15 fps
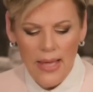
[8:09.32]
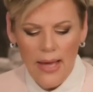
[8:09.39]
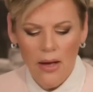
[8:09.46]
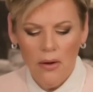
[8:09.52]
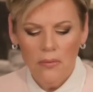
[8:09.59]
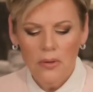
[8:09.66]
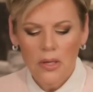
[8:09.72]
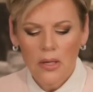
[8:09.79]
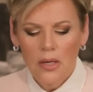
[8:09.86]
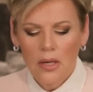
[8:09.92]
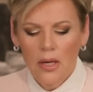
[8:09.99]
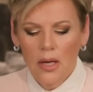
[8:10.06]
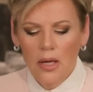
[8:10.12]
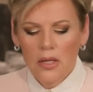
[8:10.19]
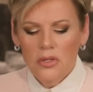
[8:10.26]
Now,
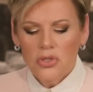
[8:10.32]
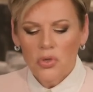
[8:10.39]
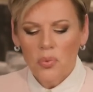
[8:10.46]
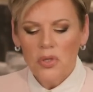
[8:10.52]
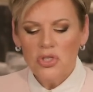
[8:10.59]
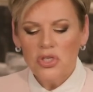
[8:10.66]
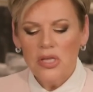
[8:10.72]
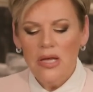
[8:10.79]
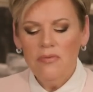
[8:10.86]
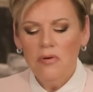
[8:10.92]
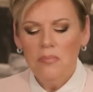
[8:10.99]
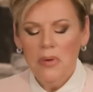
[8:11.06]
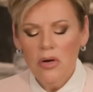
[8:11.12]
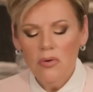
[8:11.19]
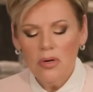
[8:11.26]
to receive a
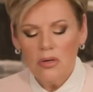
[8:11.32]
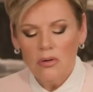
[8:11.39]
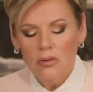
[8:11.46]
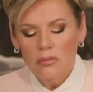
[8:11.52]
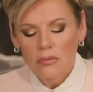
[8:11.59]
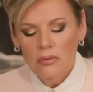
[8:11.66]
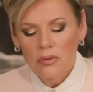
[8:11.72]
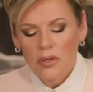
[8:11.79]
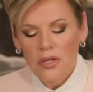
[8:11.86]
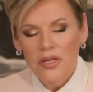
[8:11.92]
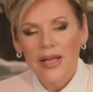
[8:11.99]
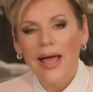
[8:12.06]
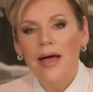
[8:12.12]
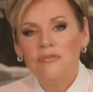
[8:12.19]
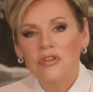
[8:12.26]
miracle,
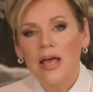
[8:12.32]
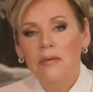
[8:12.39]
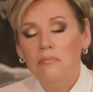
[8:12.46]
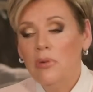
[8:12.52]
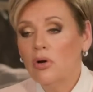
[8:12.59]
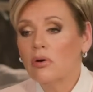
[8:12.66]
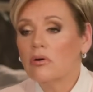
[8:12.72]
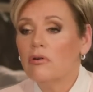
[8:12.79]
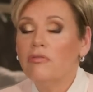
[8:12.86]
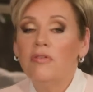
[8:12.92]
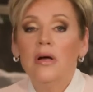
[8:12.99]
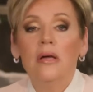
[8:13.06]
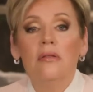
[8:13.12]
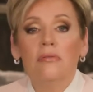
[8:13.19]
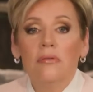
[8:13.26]
you have to have miracle
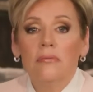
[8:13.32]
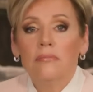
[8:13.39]
faith.